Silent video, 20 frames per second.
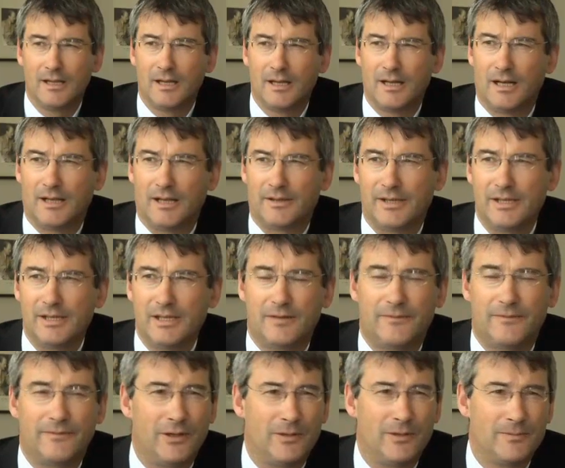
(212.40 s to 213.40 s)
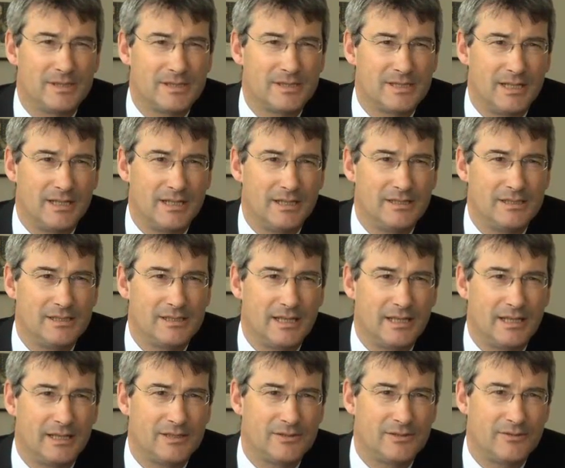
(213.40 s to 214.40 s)
I think a firm decides
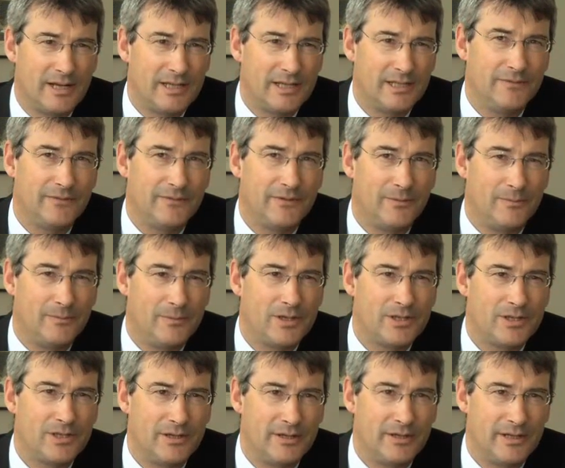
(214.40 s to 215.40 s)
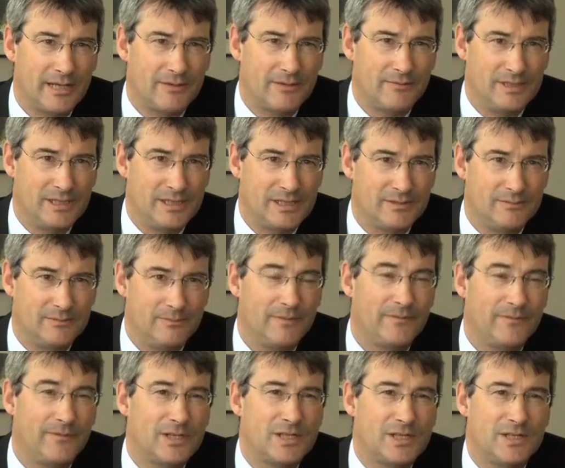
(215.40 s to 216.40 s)
that it's ready for a merger and acquisition by
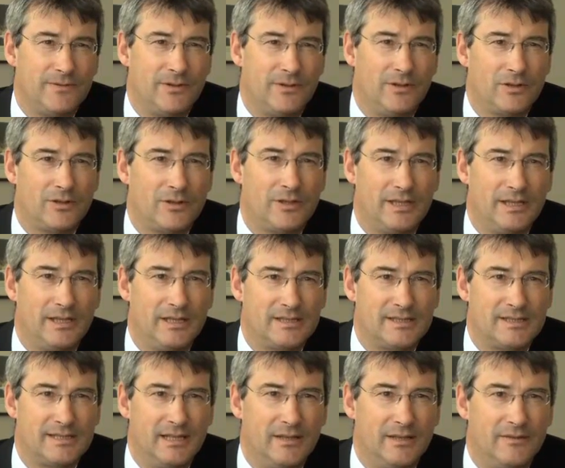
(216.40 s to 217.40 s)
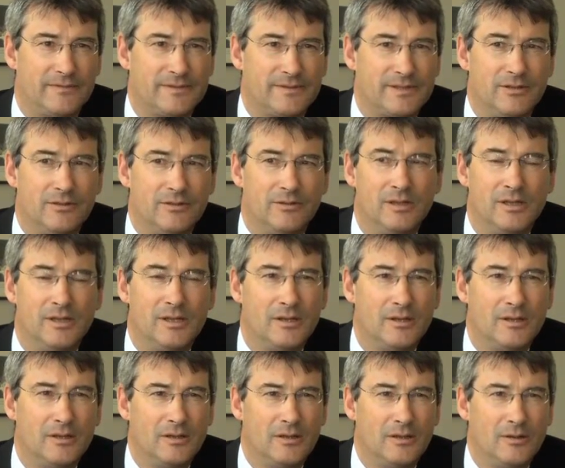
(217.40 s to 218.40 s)
first of all looking at itself. So
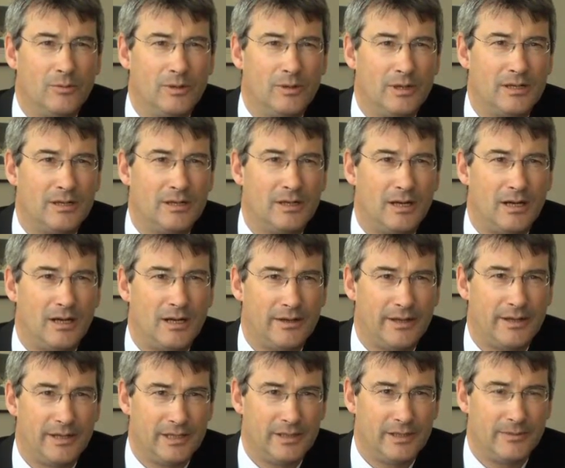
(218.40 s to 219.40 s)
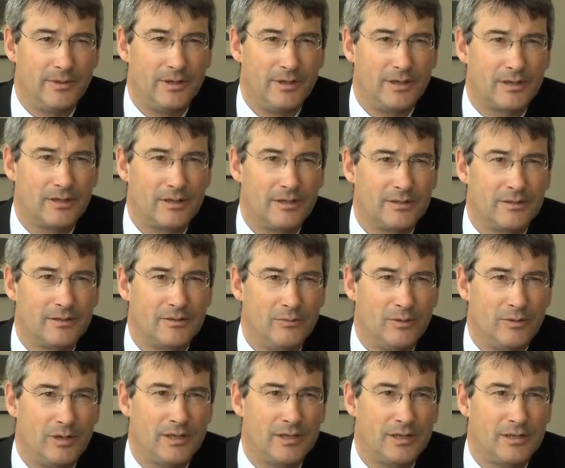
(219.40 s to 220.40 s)
where are they in the market?
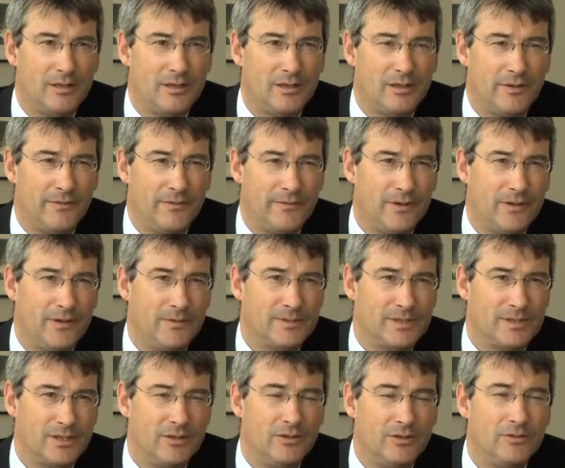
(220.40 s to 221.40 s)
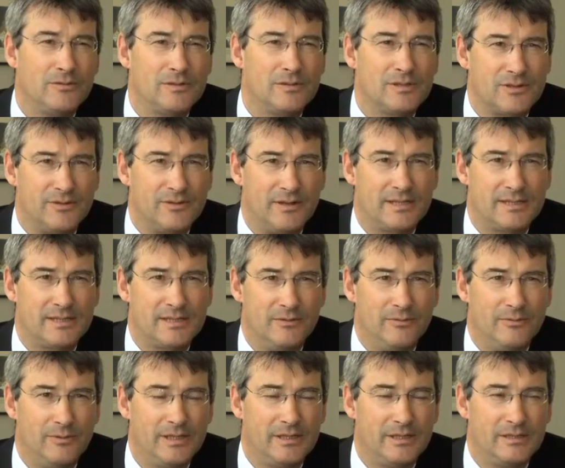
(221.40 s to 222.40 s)
What are the firm's own strengths and
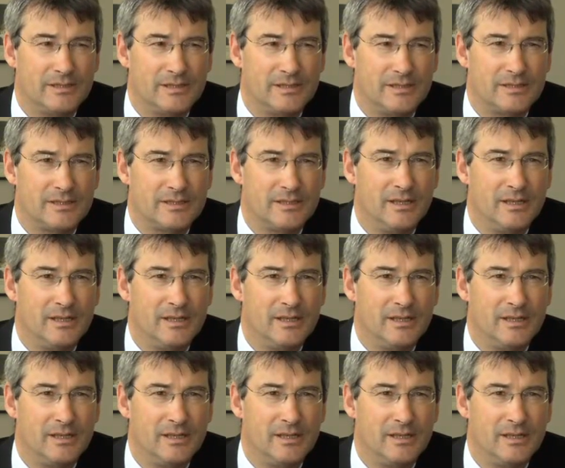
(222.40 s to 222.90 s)
weaknesses?